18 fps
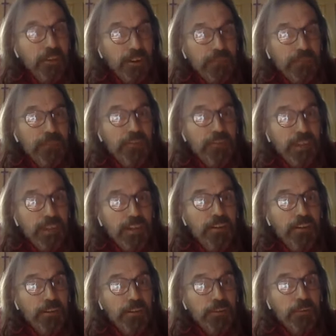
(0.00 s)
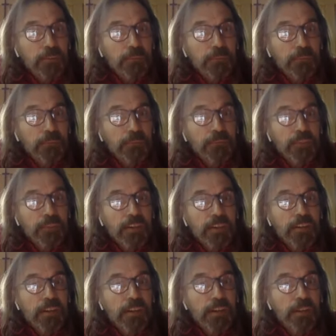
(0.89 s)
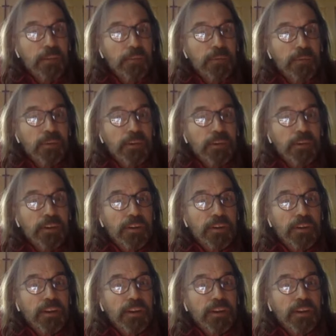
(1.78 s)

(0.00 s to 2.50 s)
awful lot to him at that point.